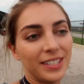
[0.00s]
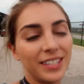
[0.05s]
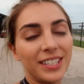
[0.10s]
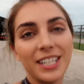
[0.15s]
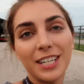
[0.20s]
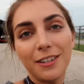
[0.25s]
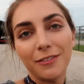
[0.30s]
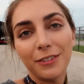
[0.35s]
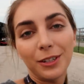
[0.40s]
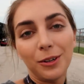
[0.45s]

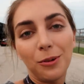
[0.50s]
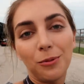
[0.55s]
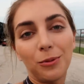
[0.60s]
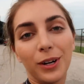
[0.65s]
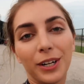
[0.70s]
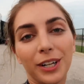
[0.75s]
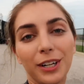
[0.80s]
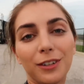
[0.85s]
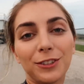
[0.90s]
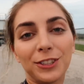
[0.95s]
Steven,
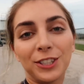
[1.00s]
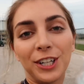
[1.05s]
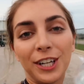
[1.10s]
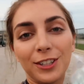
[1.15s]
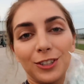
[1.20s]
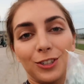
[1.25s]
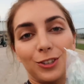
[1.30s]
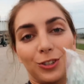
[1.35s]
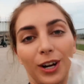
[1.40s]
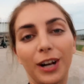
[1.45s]
one of
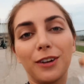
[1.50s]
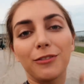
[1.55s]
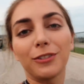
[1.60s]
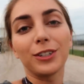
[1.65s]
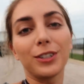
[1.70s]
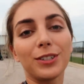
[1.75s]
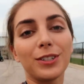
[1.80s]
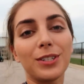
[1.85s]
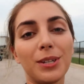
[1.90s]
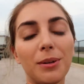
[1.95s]
Shane's
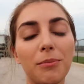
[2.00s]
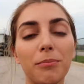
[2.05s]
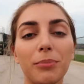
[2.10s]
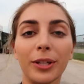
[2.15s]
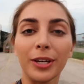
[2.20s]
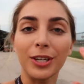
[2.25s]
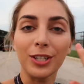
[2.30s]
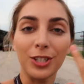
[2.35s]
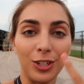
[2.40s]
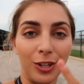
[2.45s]
drivers,
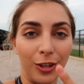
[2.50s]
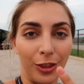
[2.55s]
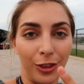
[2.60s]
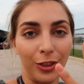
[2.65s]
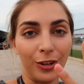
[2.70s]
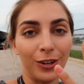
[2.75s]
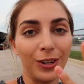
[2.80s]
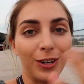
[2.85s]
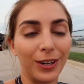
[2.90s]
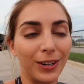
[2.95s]
placed
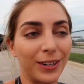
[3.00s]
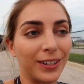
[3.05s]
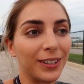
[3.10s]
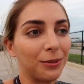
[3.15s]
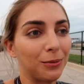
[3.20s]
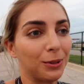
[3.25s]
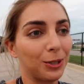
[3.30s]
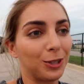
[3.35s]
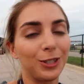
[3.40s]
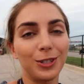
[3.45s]
third,
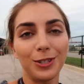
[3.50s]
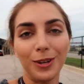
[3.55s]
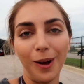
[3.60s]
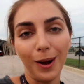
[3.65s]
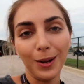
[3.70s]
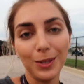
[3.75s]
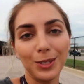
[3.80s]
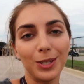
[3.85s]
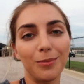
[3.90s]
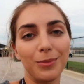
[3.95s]
which is
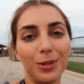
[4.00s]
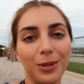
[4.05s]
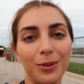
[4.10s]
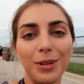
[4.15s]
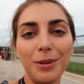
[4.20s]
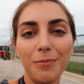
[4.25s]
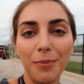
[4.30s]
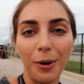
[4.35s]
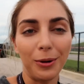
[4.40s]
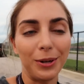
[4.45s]
awesome, so
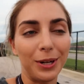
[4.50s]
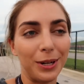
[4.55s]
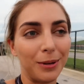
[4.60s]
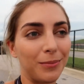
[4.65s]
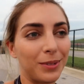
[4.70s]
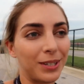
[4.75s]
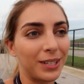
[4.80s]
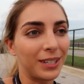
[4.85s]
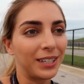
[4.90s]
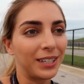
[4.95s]
the podium.